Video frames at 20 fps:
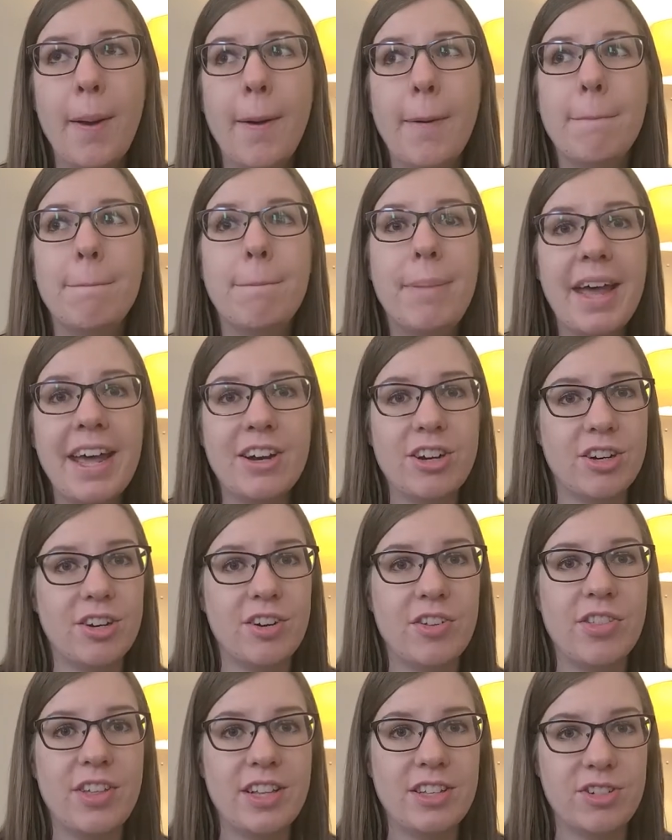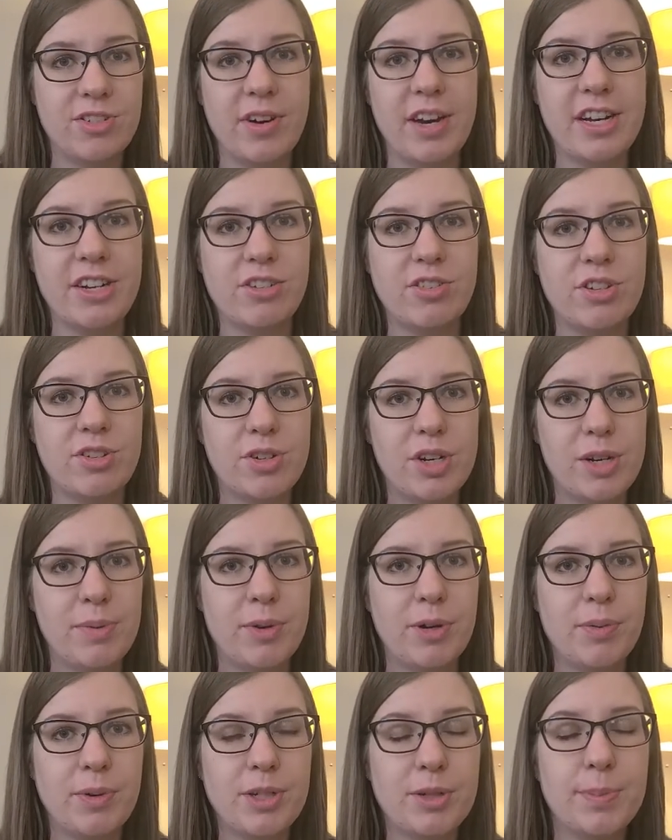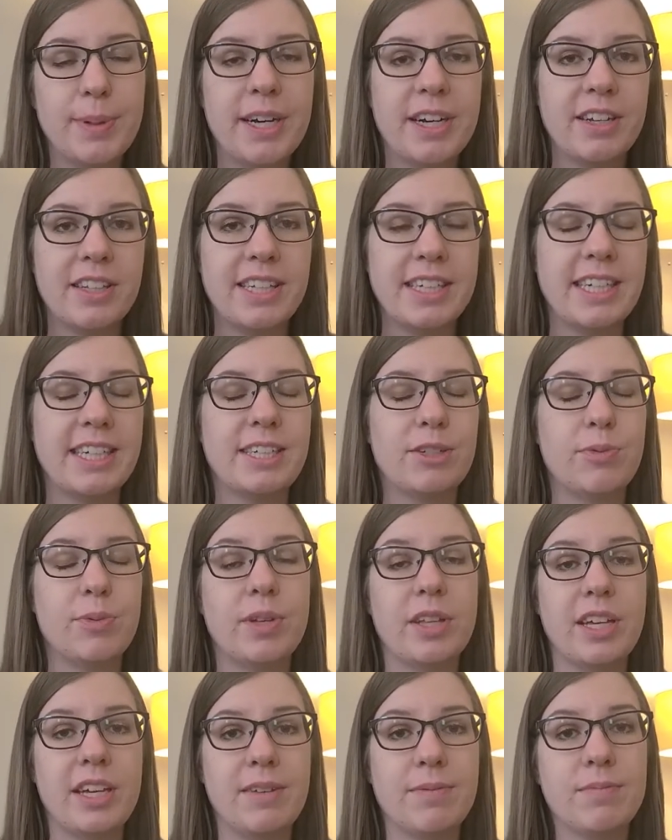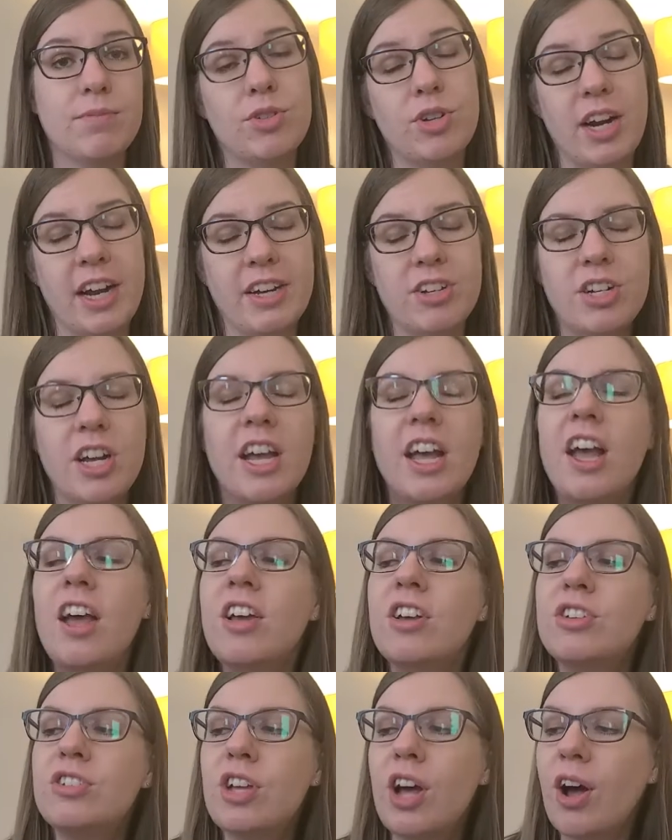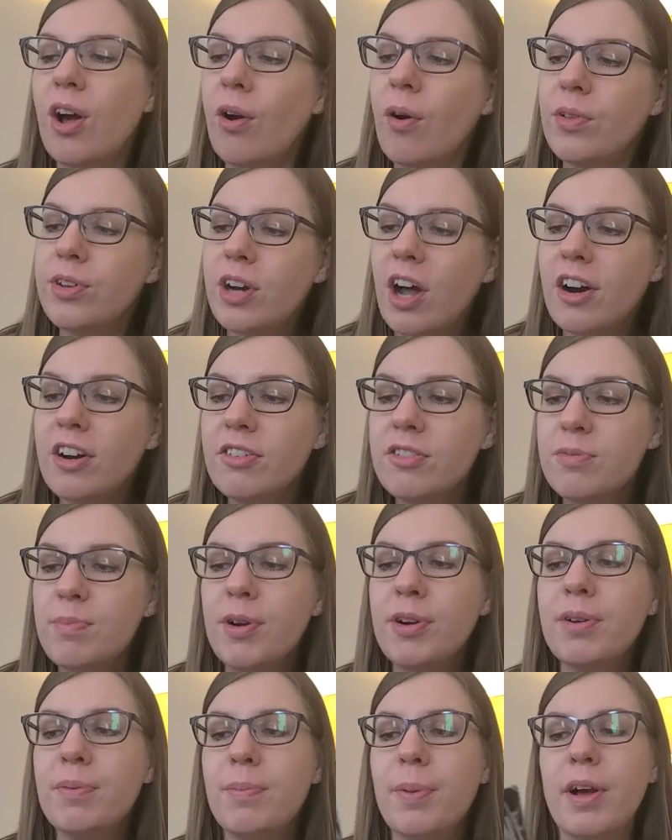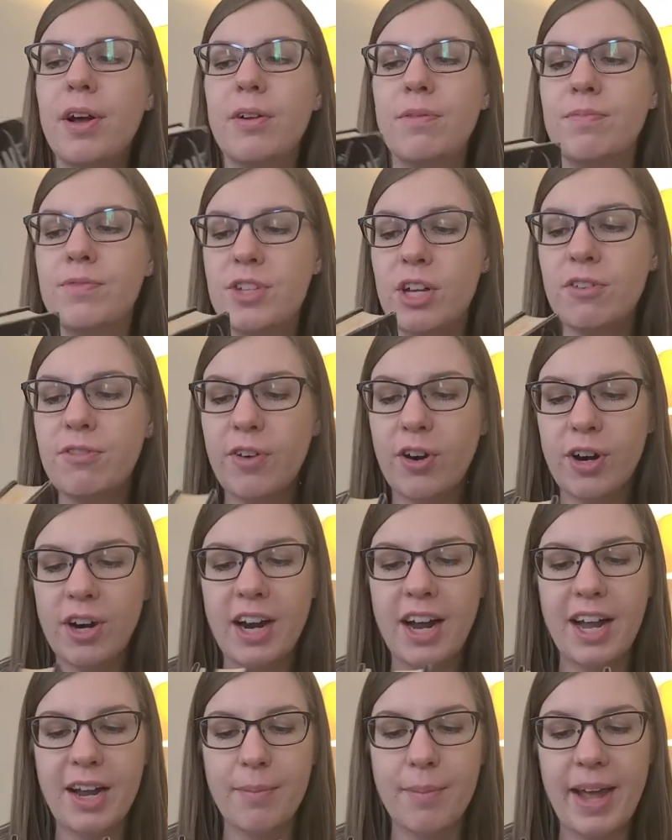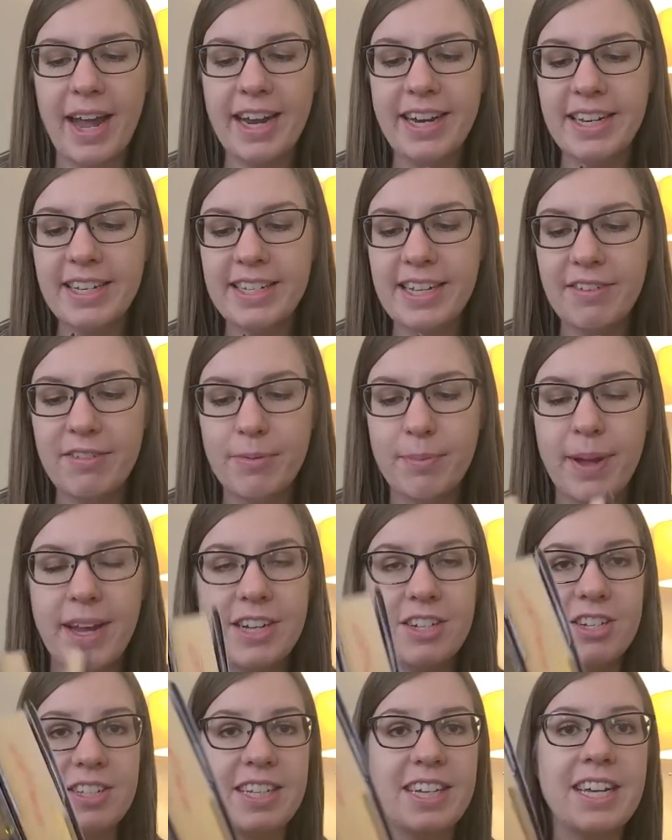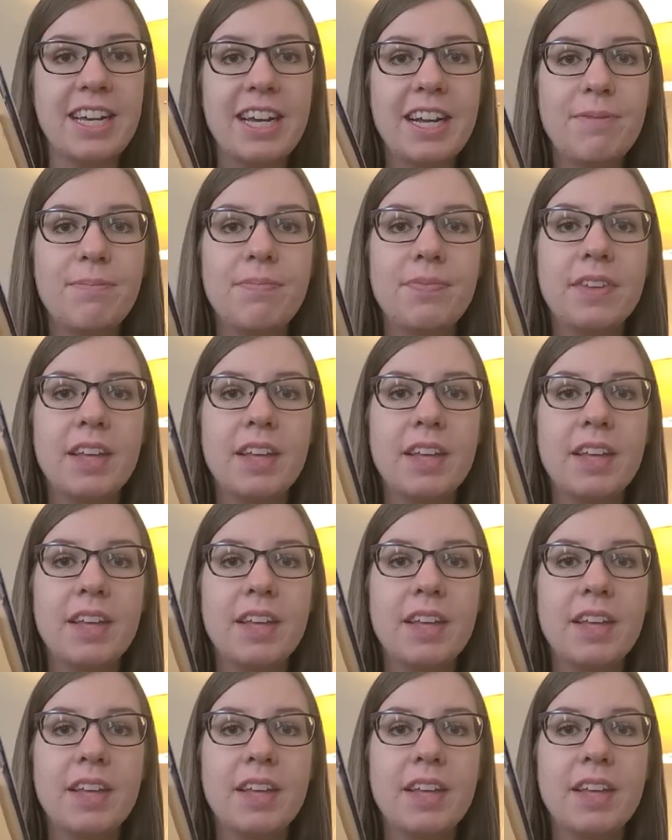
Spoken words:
better than Strange the Dreamer, which apparently is really strange. So Daughter of Smoke and Bone, so far I'm 87 pages in,